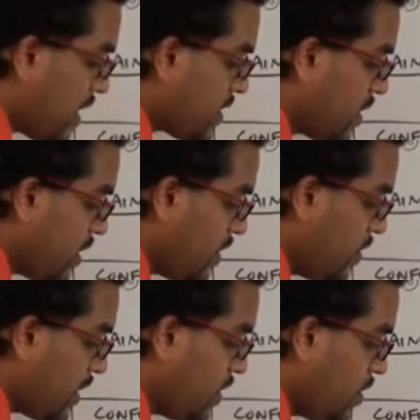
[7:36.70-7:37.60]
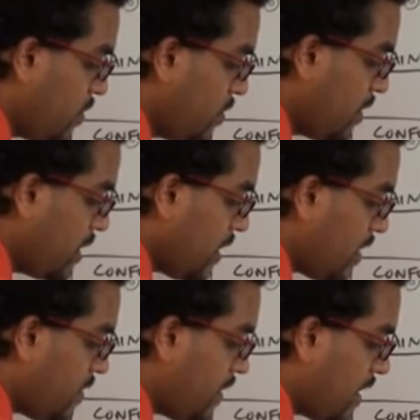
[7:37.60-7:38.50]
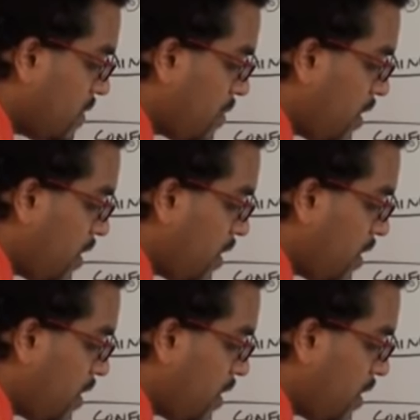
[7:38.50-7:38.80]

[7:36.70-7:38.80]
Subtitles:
Plus, you can do affiliate